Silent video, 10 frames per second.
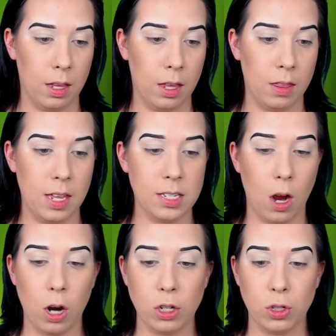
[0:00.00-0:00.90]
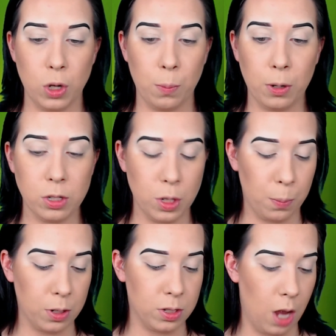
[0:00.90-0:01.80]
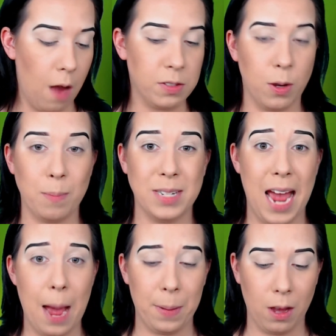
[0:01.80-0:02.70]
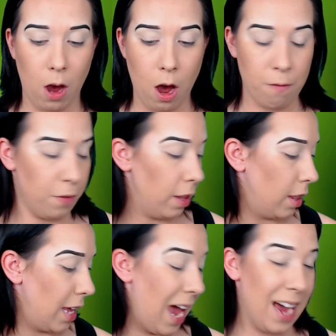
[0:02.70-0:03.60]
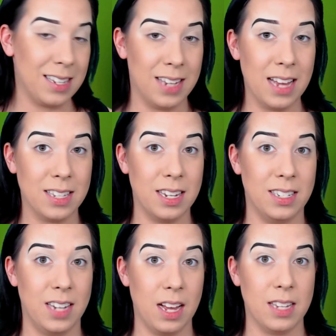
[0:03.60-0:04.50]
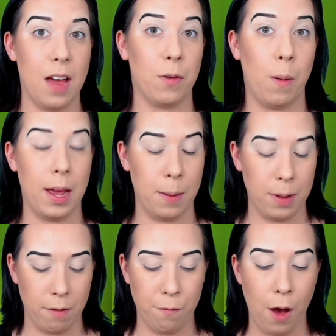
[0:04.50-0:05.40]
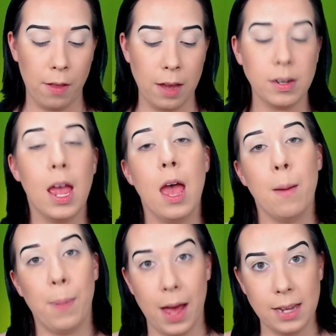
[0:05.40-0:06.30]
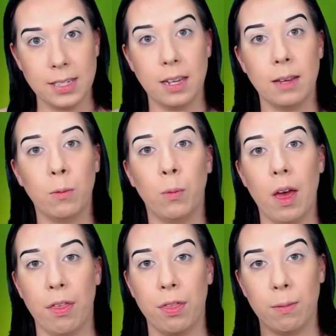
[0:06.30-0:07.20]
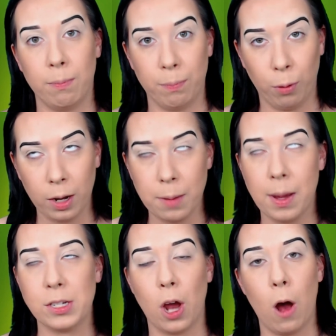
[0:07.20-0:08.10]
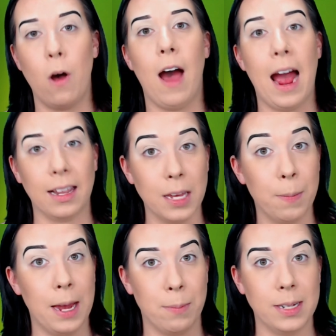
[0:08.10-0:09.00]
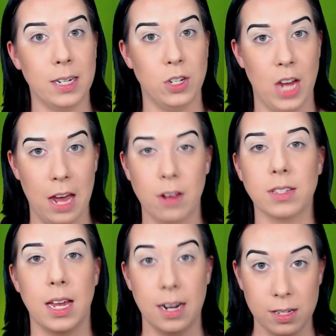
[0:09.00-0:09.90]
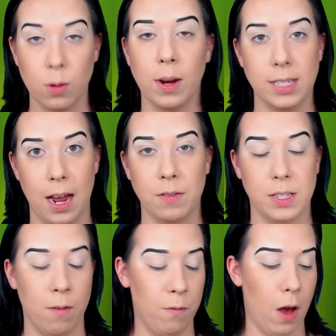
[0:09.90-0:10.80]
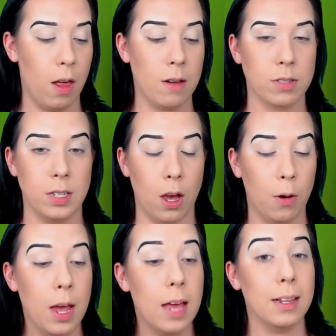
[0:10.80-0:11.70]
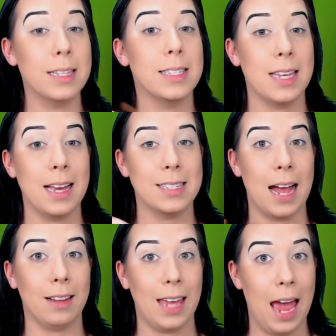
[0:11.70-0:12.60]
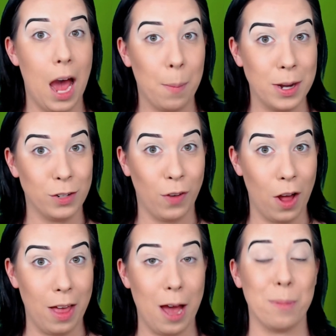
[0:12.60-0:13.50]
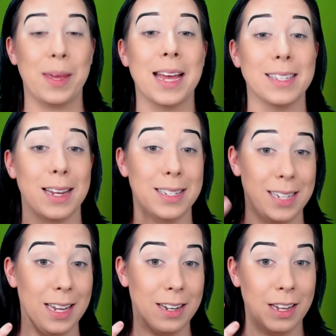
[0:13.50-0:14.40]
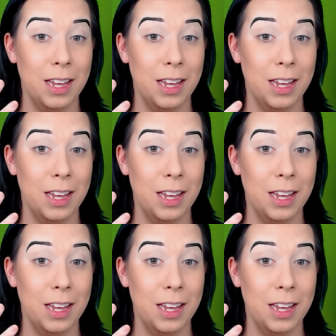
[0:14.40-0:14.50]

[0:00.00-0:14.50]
These are super soft, so I'm tapping off the excess. It does have quite a bit of fallout, but with pretty much all highly pigmented shadows, it is going to have some fallout. So let's see exactly how much fallout, because I did